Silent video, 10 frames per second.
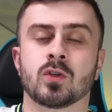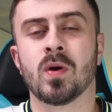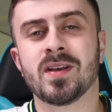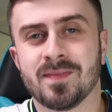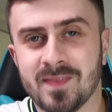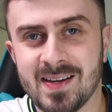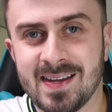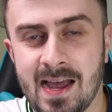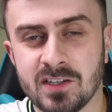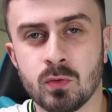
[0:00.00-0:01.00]
when
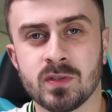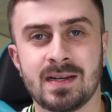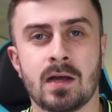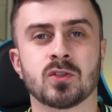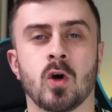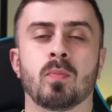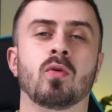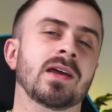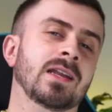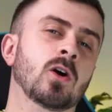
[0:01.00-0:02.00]
defending, Hazard was allowed to
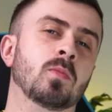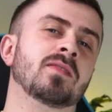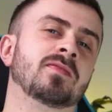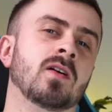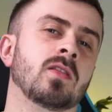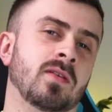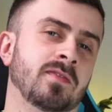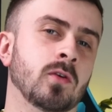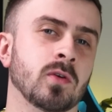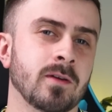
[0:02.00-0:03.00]
operate a little bit further
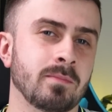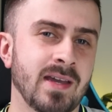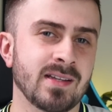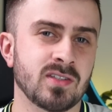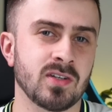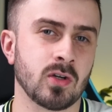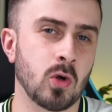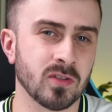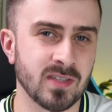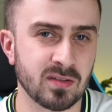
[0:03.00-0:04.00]
upfield compared to
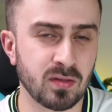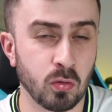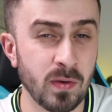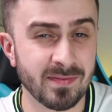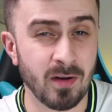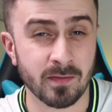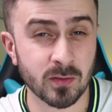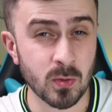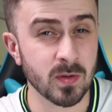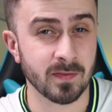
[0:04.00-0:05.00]
Conte's
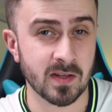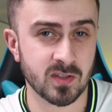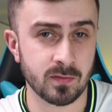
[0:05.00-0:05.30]
3-5-2 defensive